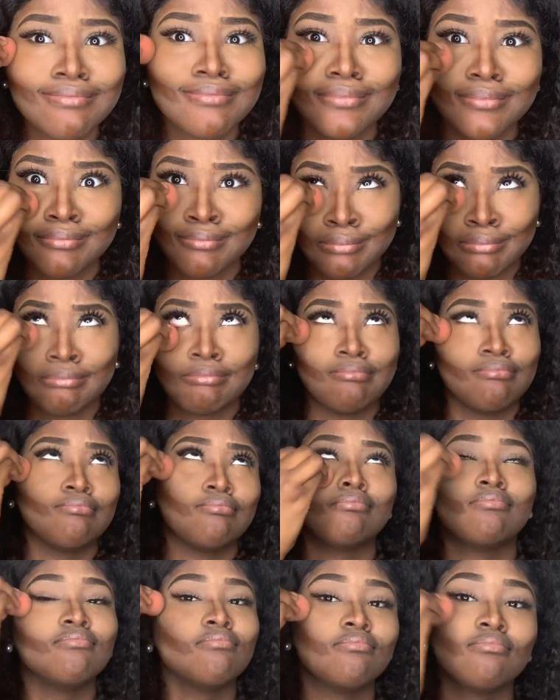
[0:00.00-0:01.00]
But that's
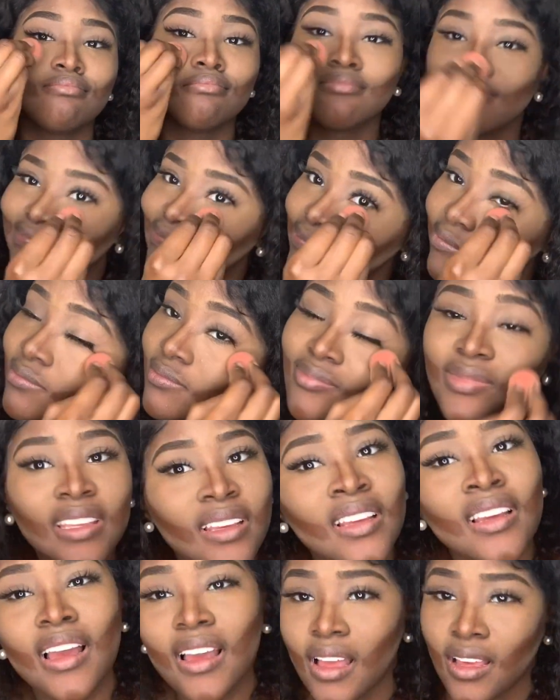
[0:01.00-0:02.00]
why I say use the
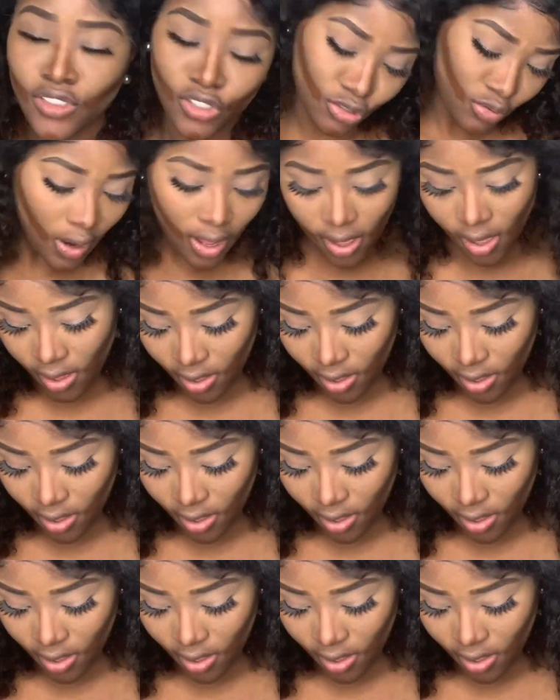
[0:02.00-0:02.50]
primer, the face